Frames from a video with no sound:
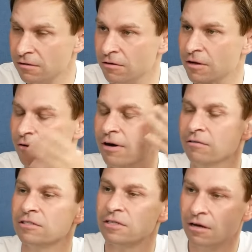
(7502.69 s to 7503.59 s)
You go out
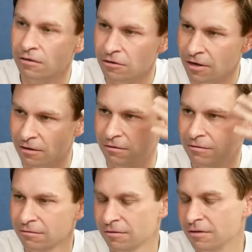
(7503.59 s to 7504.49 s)
in the sun, you
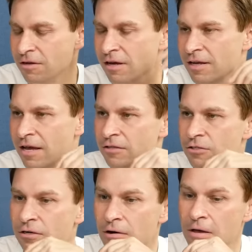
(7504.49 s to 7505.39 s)
get
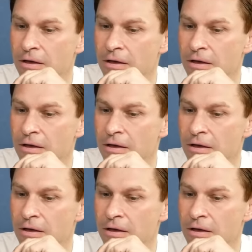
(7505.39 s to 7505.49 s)
cancer.